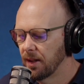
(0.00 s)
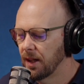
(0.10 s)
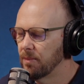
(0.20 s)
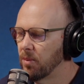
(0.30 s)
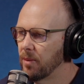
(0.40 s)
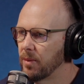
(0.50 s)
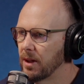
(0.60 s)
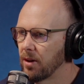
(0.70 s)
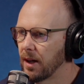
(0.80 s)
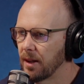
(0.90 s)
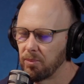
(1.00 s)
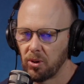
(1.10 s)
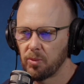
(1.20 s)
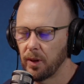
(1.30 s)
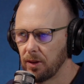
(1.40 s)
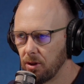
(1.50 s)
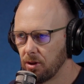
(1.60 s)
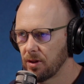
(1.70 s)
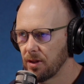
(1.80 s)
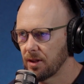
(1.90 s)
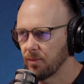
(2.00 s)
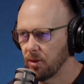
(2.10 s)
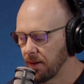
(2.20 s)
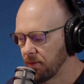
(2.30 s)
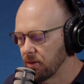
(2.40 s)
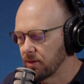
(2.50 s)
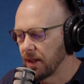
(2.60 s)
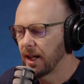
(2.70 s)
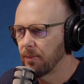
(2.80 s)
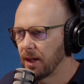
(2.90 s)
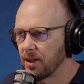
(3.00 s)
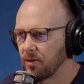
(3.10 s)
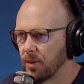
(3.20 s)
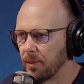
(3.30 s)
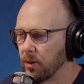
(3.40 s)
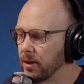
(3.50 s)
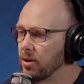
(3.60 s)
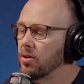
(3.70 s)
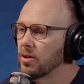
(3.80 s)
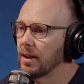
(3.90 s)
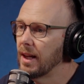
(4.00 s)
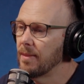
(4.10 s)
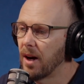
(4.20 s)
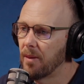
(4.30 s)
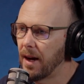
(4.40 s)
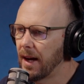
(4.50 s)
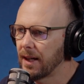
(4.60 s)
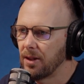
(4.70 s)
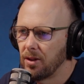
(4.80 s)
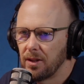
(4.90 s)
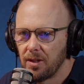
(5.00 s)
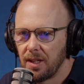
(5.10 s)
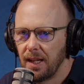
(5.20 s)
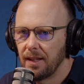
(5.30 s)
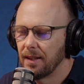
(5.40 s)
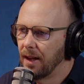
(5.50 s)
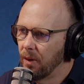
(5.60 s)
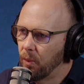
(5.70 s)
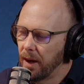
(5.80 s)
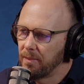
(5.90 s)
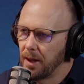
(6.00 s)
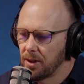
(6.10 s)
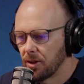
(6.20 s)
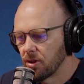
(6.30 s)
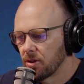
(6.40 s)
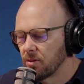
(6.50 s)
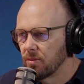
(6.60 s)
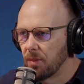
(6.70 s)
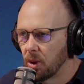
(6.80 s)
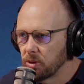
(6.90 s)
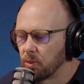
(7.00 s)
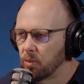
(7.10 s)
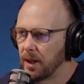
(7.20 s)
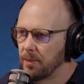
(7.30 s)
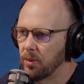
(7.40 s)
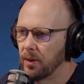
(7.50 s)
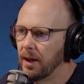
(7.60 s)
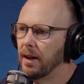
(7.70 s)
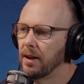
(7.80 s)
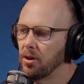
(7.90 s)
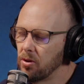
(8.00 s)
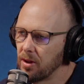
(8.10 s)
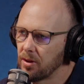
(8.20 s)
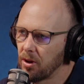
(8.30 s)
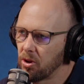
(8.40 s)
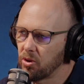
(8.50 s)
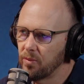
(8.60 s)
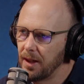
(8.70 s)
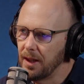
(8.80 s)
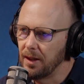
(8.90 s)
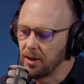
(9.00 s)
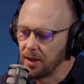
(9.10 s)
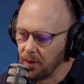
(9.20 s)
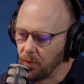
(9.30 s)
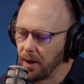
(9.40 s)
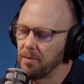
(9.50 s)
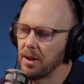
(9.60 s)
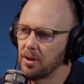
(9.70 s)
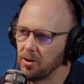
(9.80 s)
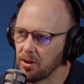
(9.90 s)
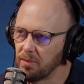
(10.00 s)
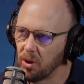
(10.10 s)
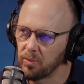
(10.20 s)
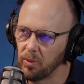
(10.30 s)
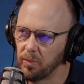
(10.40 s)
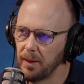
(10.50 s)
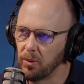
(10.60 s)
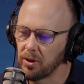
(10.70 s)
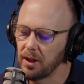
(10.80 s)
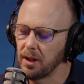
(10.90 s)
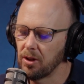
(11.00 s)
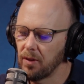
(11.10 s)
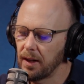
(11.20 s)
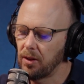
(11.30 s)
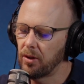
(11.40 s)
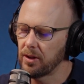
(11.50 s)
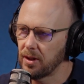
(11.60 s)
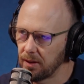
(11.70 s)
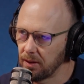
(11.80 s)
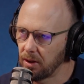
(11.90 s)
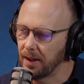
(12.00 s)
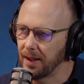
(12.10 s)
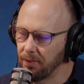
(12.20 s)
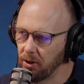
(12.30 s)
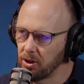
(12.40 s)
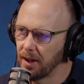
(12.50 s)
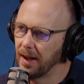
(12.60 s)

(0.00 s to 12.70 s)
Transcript: It might be creating a prospect nurture system where you have a good database of people, and using email marketing, you can send one message to multiple people. Using social media, you can get one message to multiple people, so you can create a lot of kind of leverage.